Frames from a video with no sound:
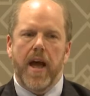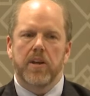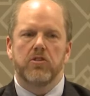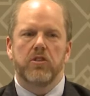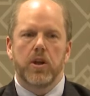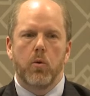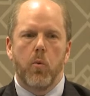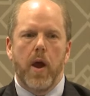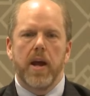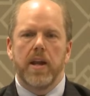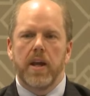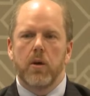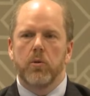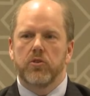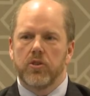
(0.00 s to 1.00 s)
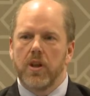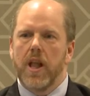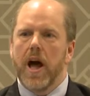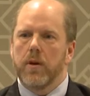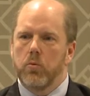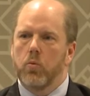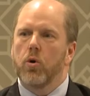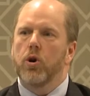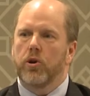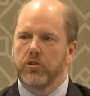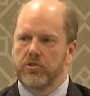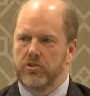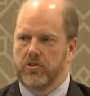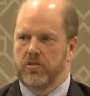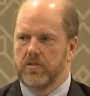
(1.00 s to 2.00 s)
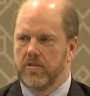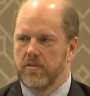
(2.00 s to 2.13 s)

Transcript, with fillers: actually waiting was a lot worse